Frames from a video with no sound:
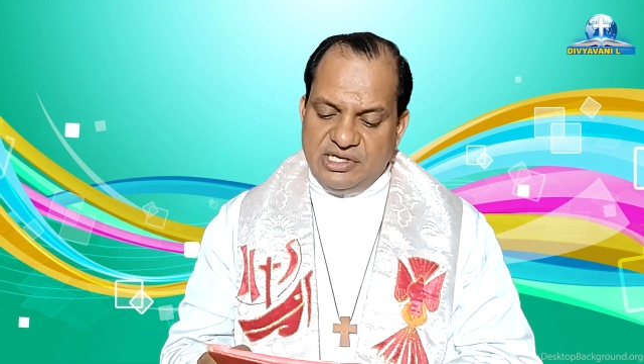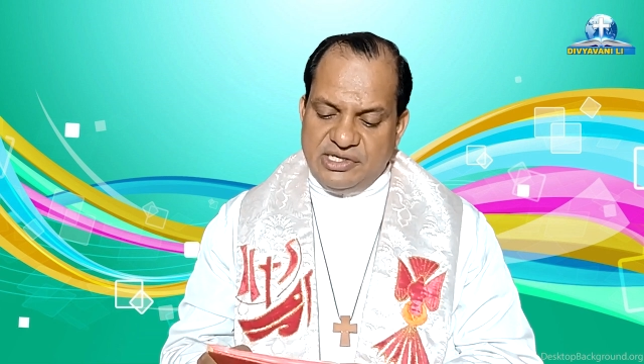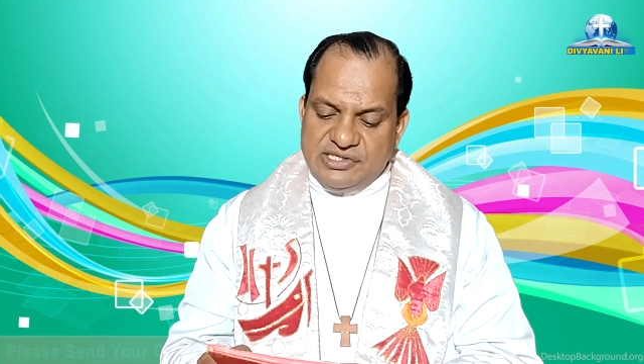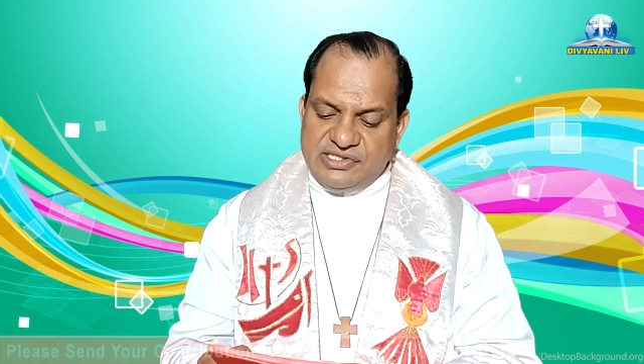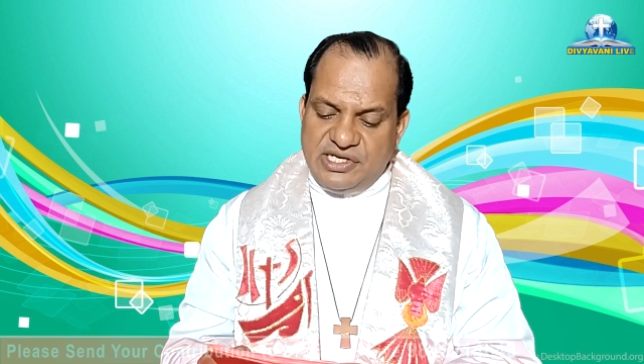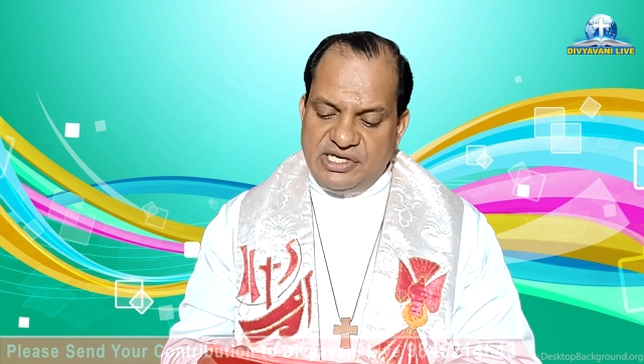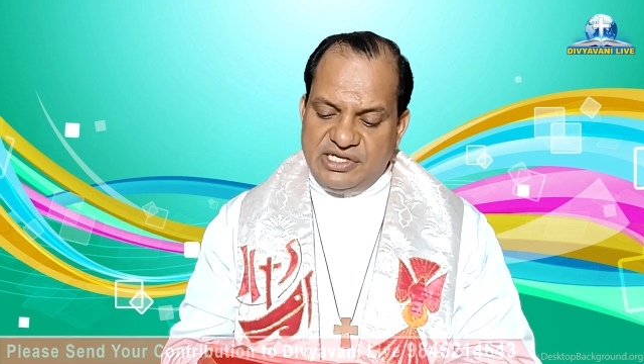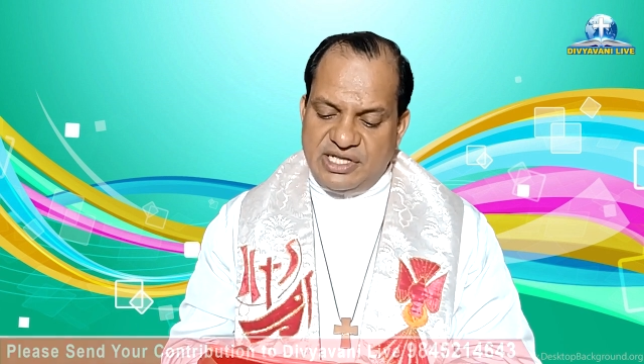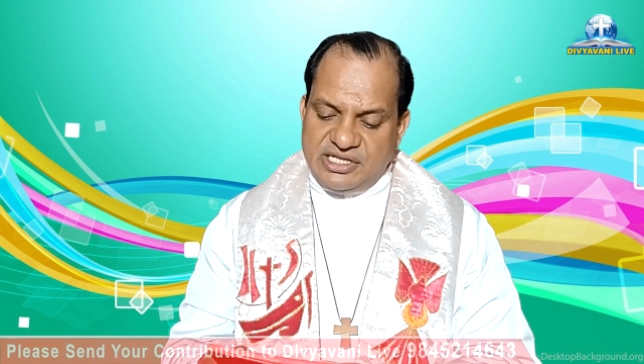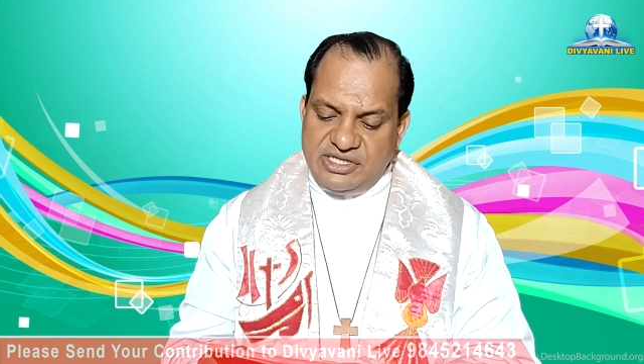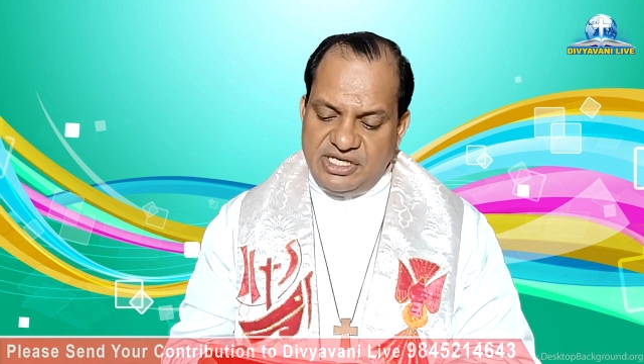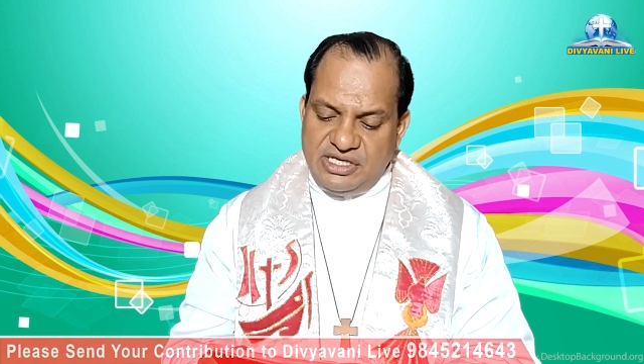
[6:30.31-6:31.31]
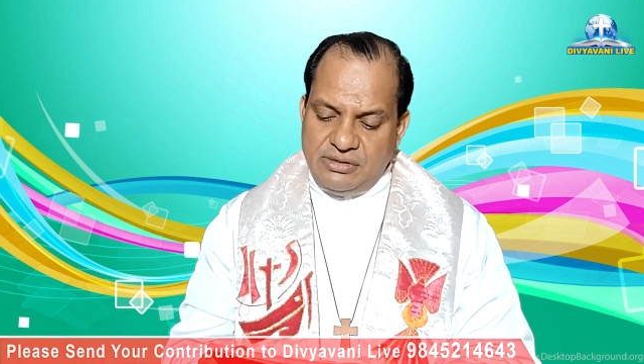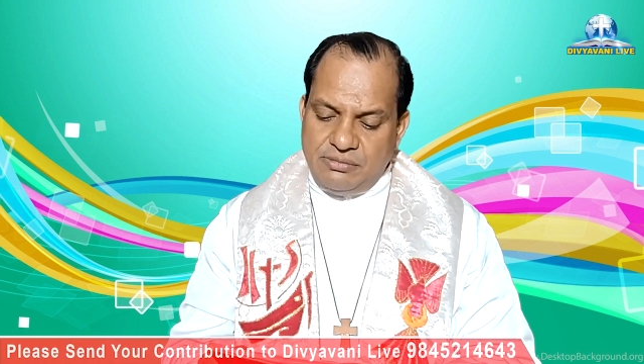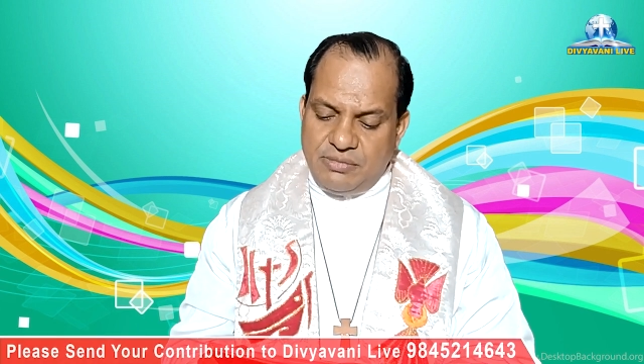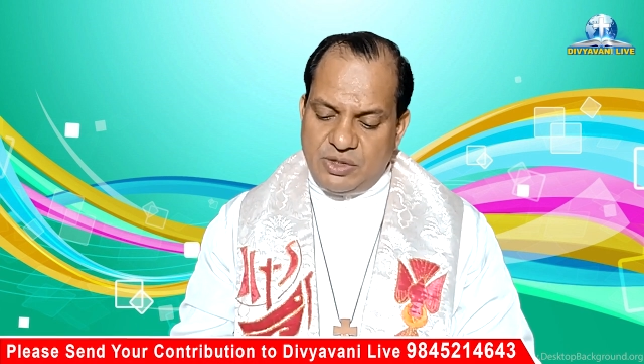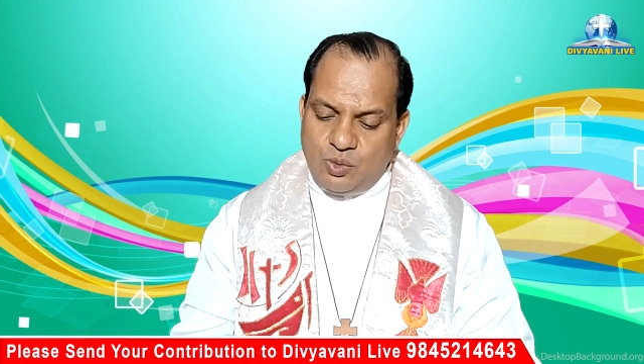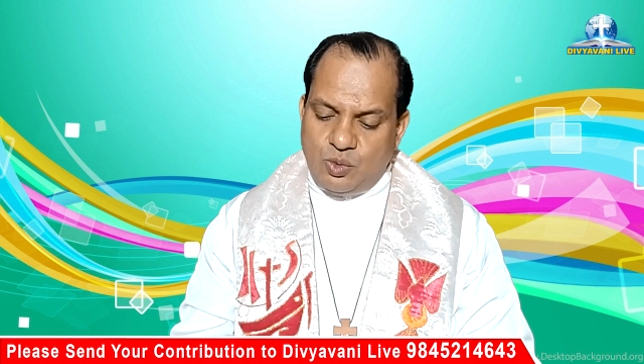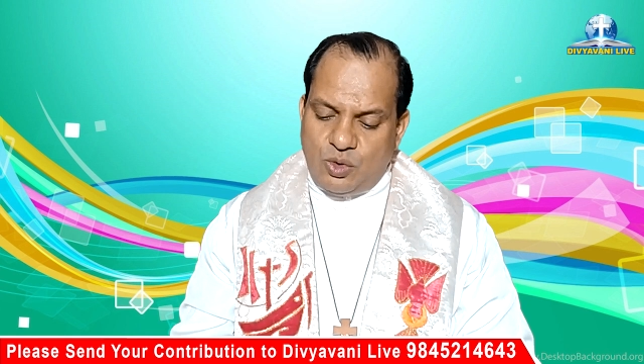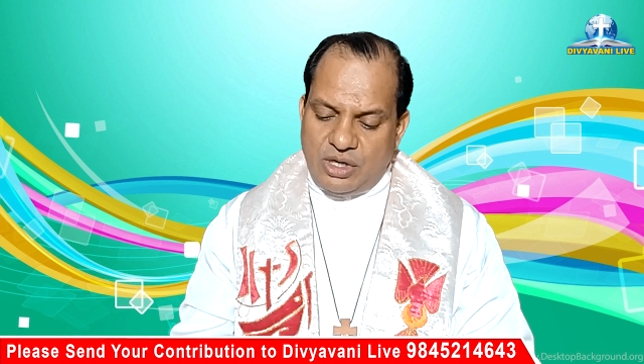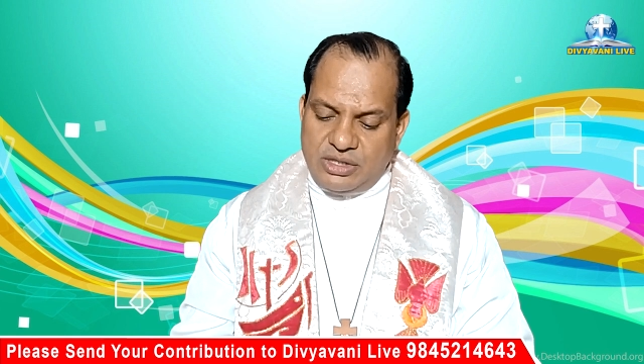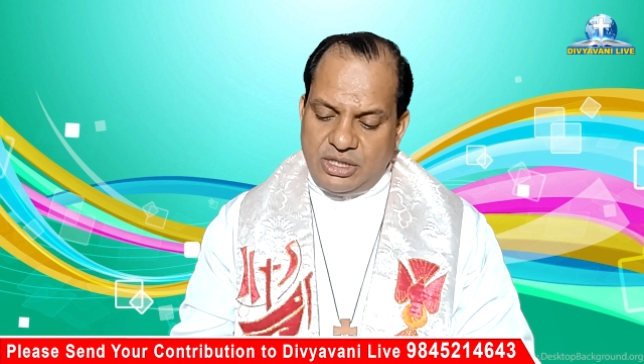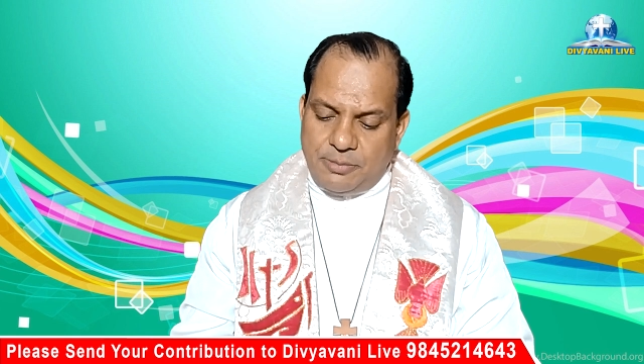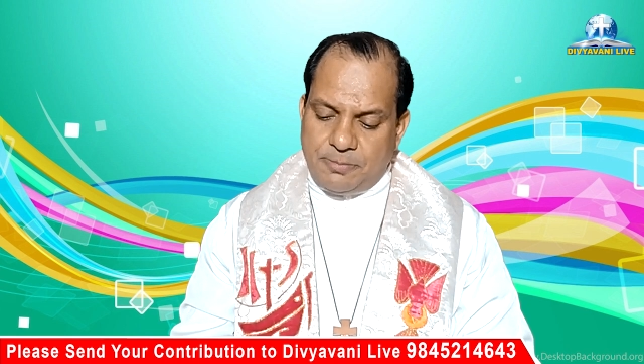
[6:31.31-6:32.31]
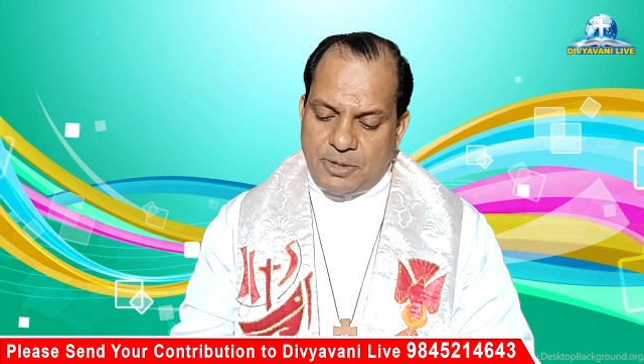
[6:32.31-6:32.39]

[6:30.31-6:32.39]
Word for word: saying nothing but what the